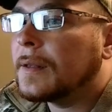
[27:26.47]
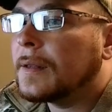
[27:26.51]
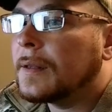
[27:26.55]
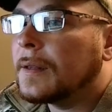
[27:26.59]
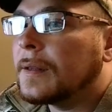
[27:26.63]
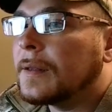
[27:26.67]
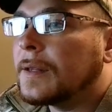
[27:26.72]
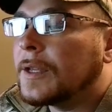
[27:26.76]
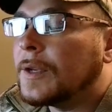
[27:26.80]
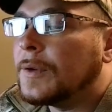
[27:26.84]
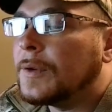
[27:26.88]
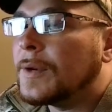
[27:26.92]

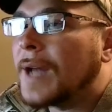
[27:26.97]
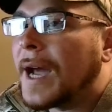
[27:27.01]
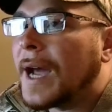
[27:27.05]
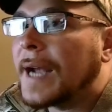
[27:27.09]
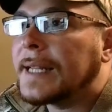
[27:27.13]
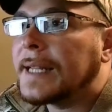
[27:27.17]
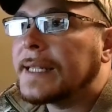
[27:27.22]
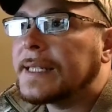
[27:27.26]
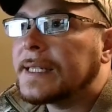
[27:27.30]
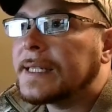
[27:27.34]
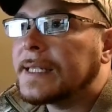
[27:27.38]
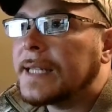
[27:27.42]

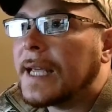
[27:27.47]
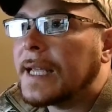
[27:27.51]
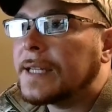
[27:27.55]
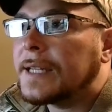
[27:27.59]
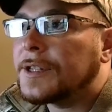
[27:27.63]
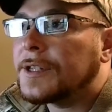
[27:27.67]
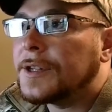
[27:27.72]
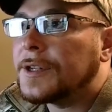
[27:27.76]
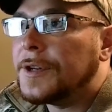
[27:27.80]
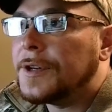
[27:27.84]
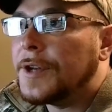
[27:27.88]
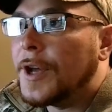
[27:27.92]
United
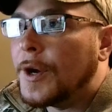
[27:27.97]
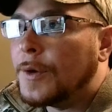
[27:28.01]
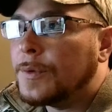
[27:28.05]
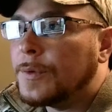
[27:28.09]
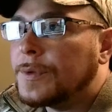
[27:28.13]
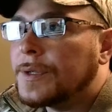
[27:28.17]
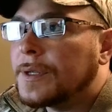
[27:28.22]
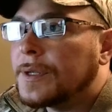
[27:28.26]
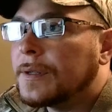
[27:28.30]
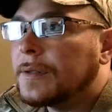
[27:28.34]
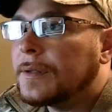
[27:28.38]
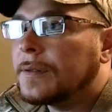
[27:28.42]
States
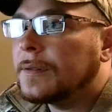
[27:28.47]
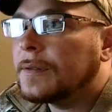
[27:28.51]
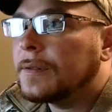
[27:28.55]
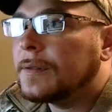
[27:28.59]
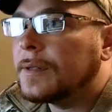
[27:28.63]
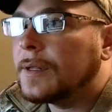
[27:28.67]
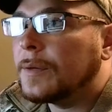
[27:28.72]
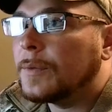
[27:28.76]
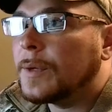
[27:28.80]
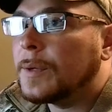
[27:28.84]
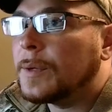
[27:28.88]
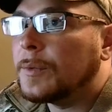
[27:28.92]
note
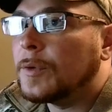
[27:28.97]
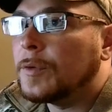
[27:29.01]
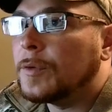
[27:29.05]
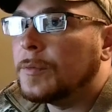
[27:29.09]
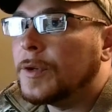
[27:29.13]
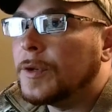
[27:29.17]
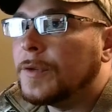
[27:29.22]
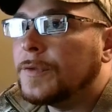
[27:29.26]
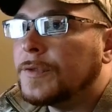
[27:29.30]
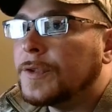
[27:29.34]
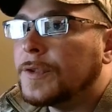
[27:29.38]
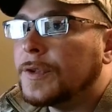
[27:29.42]
that we will
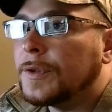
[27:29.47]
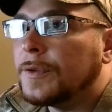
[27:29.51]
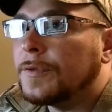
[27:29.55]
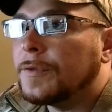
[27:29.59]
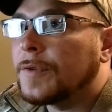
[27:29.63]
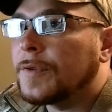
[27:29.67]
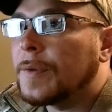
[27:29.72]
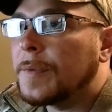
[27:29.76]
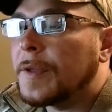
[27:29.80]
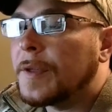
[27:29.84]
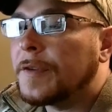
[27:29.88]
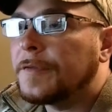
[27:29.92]
move to
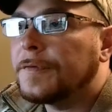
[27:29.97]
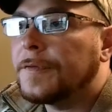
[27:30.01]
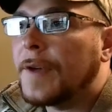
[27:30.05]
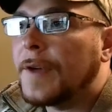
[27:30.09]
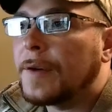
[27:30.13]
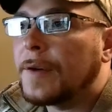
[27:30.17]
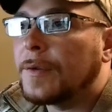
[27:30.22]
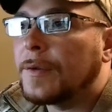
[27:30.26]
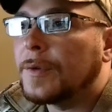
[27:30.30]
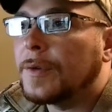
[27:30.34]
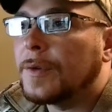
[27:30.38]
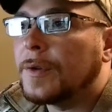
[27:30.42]
from the
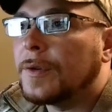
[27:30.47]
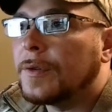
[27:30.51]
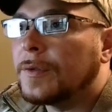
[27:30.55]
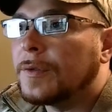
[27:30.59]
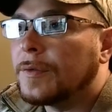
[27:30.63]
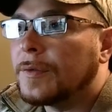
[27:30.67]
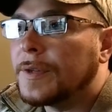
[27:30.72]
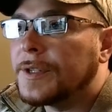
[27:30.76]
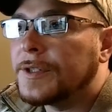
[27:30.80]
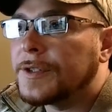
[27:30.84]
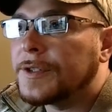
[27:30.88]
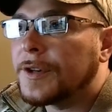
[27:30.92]
Federal
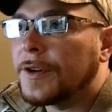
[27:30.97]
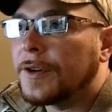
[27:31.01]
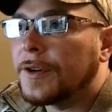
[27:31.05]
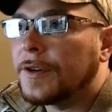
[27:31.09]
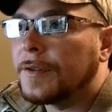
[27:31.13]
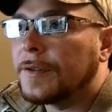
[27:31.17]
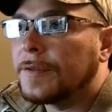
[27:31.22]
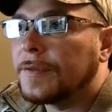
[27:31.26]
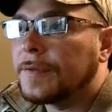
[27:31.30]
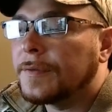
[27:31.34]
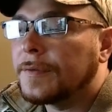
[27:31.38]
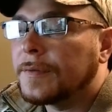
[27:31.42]

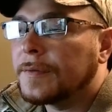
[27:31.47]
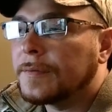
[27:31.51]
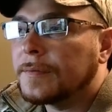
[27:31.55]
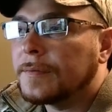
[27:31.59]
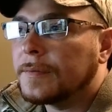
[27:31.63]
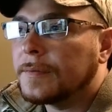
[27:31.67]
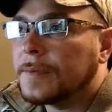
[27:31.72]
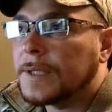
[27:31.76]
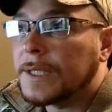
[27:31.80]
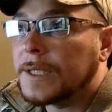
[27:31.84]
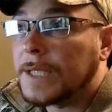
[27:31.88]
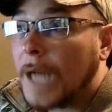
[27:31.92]
Reserve
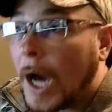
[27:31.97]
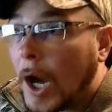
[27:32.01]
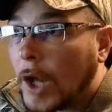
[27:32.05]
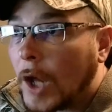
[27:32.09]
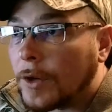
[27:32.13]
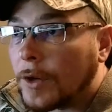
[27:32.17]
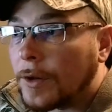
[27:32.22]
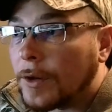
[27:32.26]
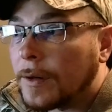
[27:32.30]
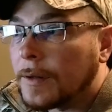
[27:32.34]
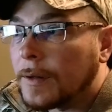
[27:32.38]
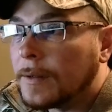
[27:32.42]

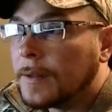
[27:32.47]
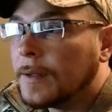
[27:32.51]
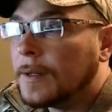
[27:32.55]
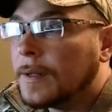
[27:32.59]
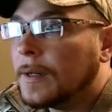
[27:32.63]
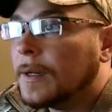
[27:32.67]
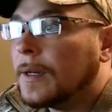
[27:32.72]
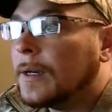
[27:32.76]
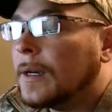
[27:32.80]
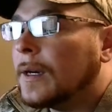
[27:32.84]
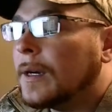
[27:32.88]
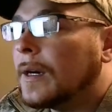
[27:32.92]
dollar,
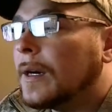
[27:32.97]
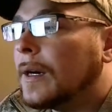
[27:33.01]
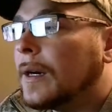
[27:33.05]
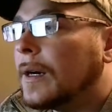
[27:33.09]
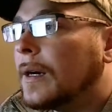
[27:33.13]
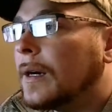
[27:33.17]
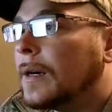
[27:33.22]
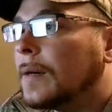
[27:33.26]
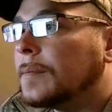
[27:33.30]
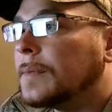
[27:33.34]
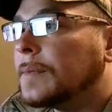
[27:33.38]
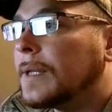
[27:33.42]

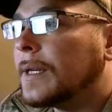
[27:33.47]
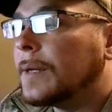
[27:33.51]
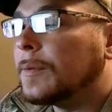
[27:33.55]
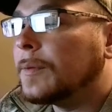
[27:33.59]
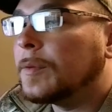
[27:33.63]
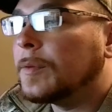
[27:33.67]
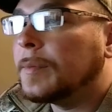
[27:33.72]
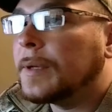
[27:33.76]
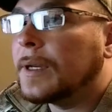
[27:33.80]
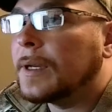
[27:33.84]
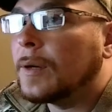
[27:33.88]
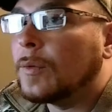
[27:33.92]
that it
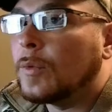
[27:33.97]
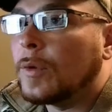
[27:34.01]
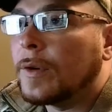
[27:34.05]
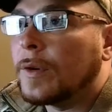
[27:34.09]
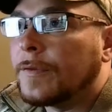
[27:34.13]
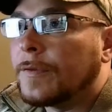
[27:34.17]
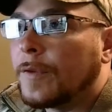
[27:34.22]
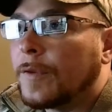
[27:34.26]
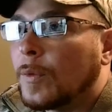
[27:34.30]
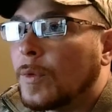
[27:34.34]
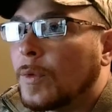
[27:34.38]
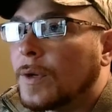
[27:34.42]
would be a
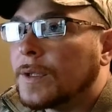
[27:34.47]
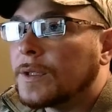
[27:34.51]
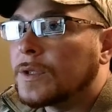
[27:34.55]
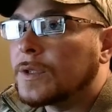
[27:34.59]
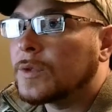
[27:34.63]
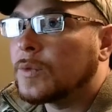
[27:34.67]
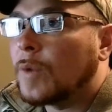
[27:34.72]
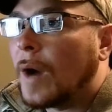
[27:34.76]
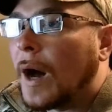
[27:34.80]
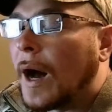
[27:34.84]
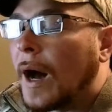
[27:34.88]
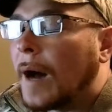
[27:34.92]
one-for-one
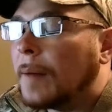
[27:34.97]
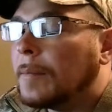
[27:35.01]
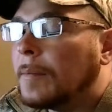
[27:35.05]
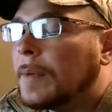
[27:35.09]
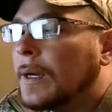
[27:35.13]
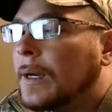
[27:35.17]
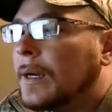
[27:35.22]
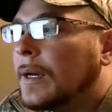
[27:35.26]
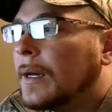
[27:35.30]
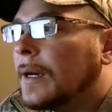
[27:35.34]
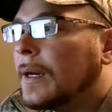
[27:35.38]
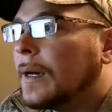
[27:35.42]
swap.
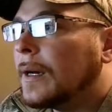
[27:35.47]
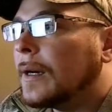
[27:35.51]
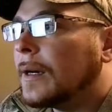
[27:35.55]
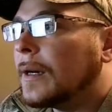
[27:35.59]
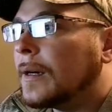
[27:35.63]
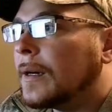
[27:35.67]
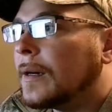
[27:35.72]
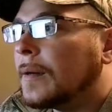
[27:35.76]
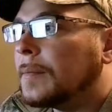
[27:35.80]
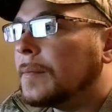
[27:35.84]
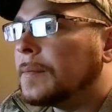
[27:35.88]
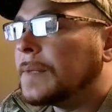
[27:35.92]

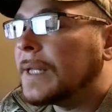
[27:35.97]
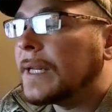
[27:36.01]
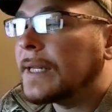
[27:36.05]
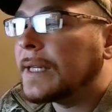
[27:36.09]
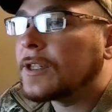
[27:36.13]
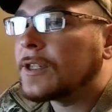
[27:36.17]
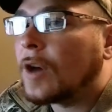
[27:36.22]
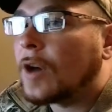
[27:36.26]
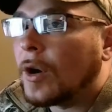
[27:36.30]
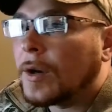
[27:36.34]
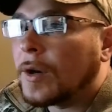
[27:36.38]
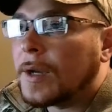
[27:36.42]
That it's
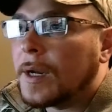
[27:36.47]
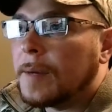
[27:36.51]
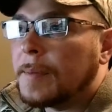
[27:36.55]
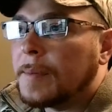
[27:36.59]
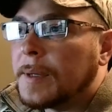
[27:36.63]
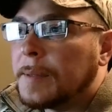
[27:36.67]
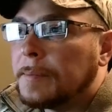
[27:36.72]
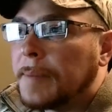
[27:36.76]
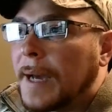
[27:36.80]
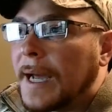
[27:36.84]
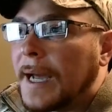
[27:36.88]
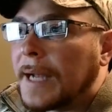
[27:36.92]
all going to be
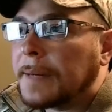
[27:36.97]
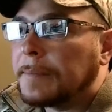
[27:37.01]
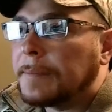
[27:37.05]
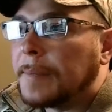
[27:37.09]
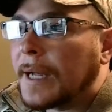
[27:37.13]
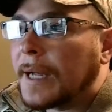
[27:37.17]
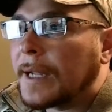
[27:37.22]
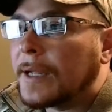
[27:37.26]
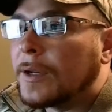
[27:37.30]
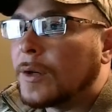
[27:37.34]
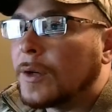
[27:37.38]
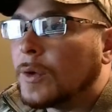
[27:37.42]
backed
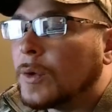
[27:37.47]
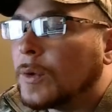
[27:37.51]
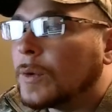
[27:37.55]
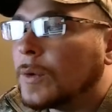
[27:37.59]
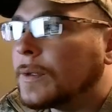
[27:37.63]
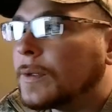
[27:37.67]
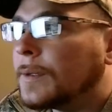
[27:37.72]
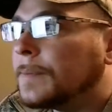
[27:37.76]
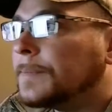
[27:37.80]
by gold